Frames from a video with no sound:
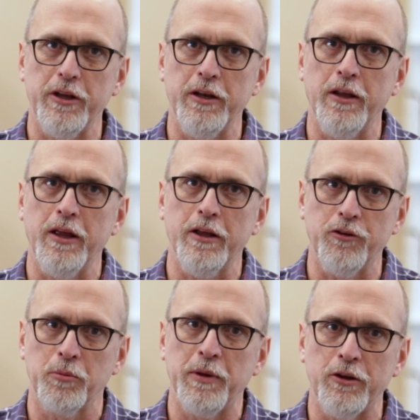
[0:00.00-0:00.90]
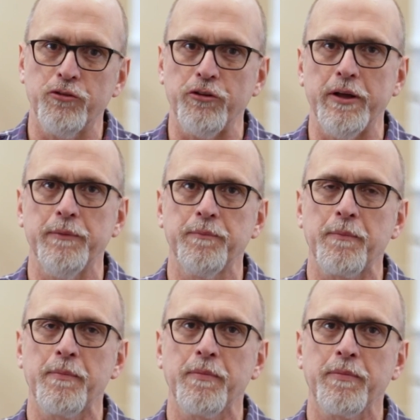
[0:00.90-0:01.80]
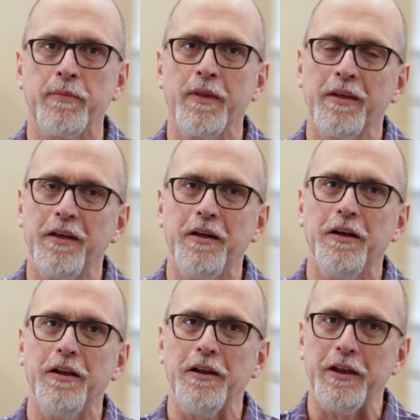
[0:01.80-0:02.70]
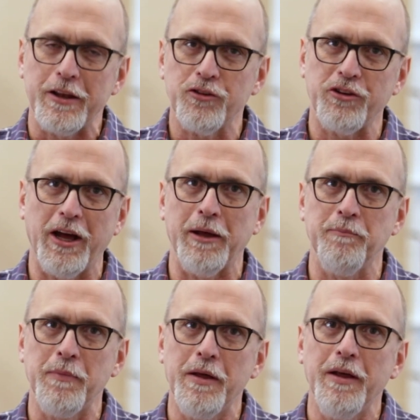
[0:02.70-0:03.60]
in your ministry. Lunchtime